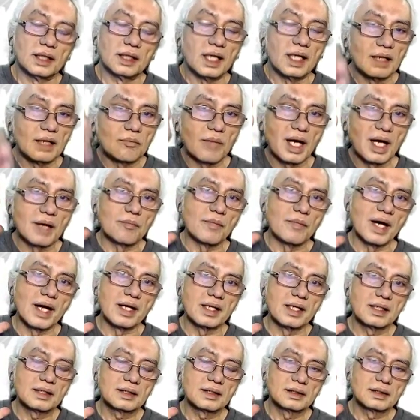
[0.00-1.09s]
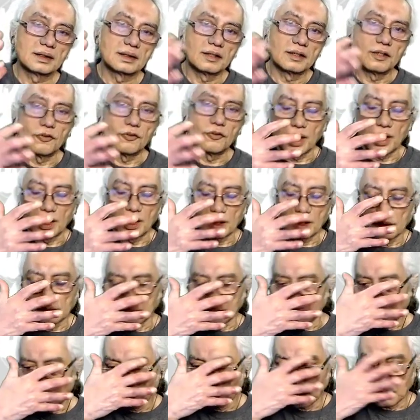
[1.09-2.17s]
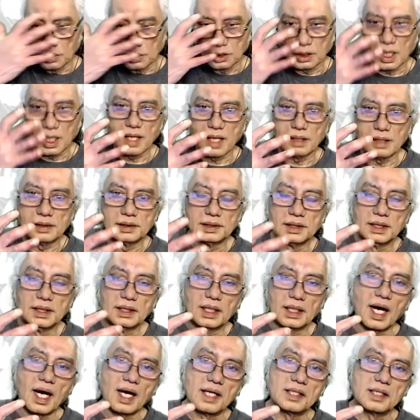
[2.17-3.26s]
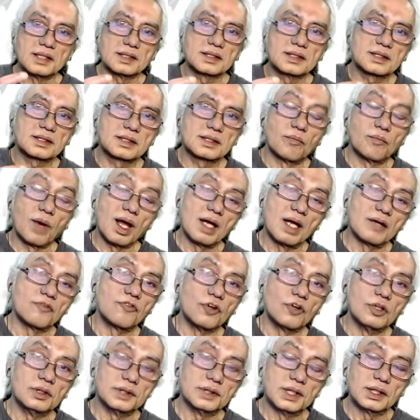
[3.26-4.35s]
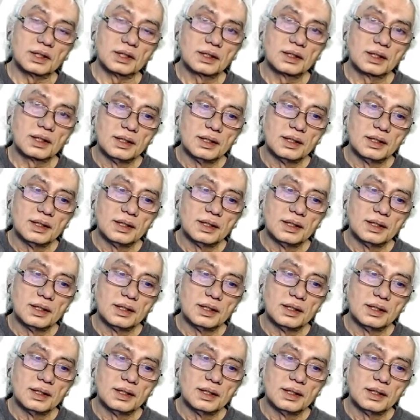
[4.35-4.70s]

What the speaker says: in my mind with the whole eyes blindfolded.